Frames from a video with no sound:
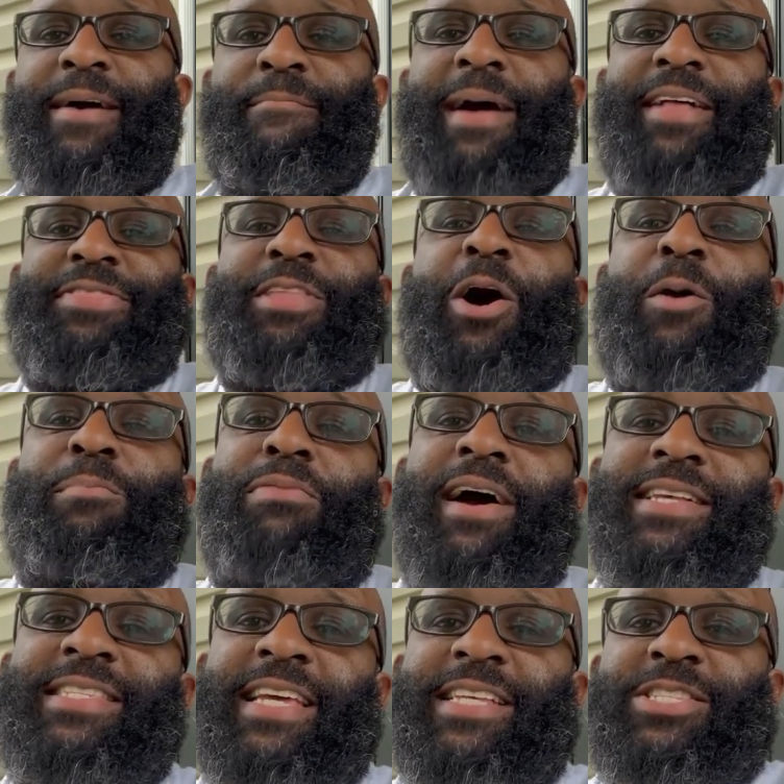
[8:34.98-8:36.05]
my thought
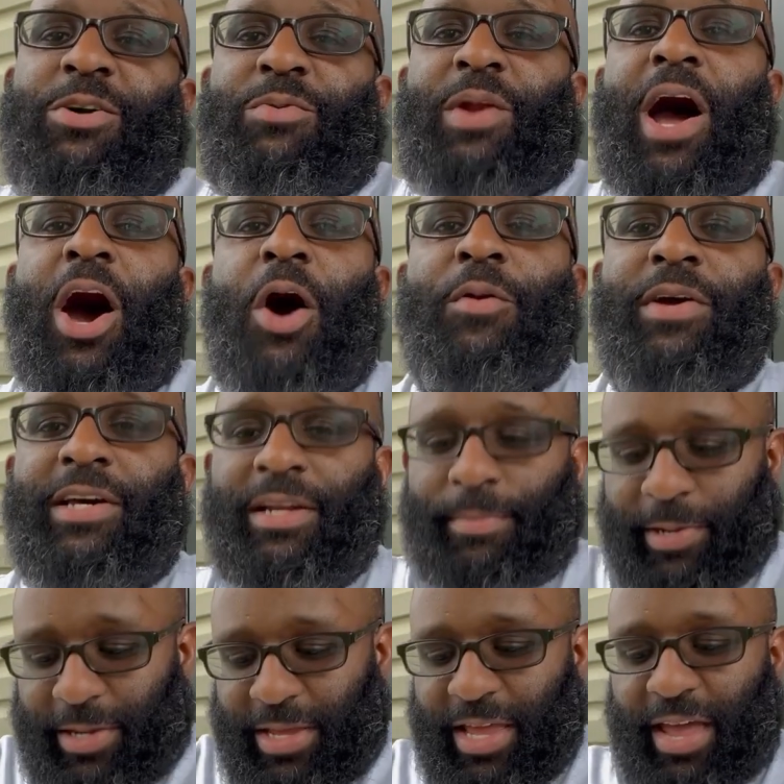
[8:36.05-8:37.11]
process on all the clipping.
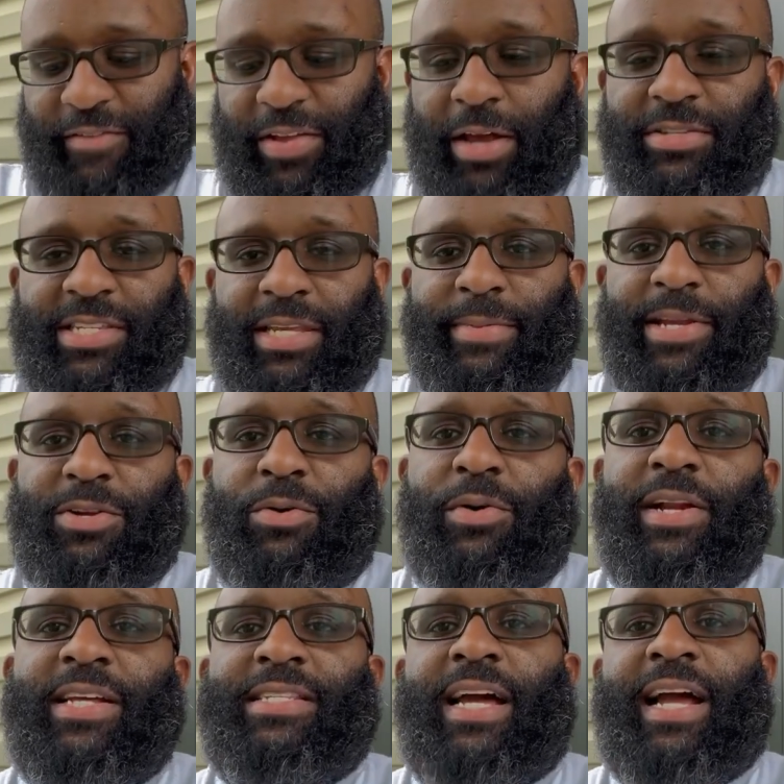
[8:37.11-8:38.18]
If y'all see me doing
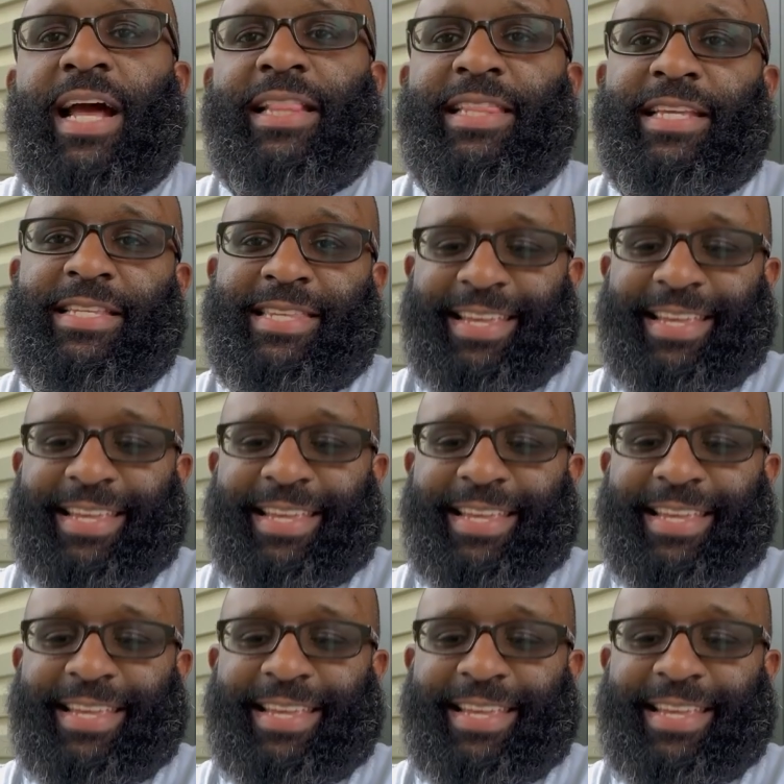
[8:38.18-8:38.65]
this, I got this,